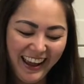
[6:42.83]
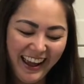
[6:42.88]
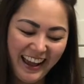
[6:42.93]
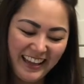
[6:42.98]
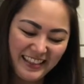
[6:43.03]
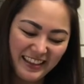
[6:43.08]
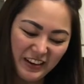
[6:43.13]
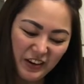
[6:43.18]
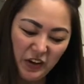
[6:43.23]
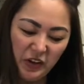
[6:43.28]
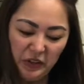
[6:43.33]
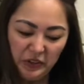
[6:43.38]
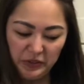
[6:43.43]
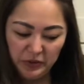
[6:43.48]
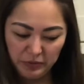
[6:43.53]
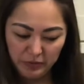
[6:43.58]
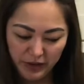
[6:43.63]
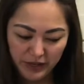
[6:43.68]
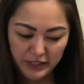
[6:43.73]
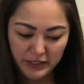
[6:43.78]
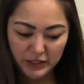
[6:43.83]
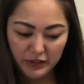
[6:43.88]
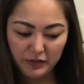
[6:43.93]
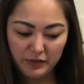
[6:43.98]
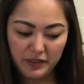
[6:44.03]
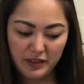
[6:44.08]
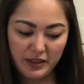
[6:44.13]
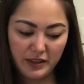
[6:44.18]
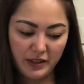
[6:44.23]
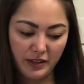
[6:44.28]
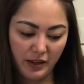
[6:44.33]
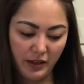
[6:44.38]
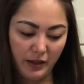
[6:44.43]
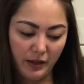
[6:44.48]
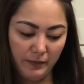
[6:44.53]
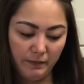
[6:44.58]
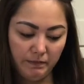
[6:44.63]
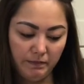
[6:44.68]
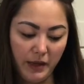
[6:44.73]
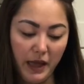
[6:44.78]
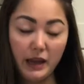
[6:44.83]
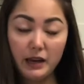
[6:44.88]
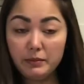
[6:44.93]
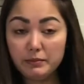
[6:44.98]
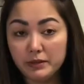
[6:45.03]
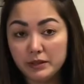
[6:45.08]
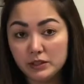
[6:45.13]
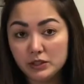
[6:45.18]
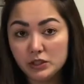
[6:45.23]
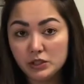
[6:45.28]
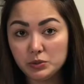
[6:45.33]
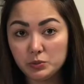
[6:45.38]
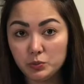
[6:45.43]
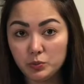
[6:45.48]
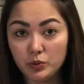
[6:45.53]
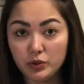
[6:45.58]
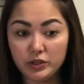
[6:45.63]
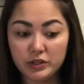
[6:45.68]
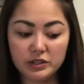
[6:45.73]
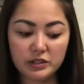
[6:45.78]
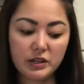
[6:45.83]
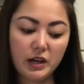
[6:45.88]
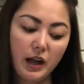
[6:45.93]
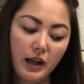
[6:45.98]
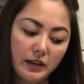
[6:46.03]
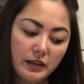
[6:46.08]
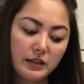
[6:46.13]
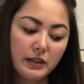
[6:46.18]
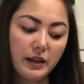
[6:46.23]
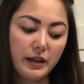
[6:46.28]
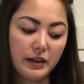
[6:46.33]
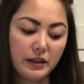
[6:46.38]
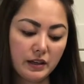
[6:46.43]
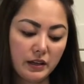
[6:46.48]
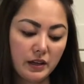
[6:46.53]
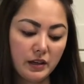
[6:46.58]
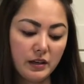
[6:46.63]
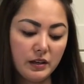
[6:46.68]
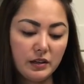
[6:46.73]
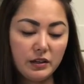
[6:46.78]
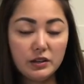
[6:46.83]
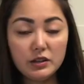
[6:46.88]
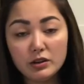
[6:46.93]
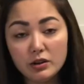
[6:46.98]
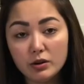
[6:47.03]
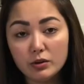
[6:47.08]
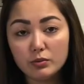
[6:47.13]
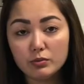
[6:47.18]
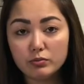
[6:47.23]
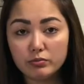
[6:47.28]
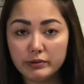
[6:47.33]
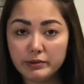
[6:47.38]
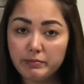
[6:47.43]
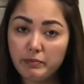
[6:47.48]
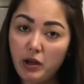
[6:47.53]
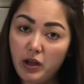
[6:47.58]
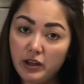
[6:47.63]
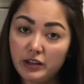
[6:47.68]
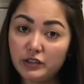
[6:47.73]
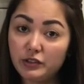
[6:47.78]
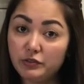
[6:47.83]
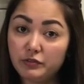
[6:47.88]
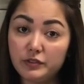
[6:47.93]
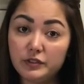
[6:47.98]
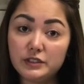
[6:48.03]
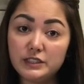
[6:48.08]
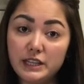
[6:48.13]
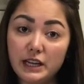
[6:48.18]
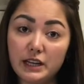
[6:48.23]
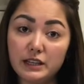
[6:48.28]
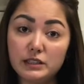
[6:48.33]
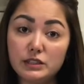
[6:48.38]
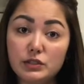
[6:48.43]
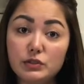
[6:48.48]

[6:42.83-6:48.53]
And then all the rest of the elements would kind of like, you know, remind of your dad.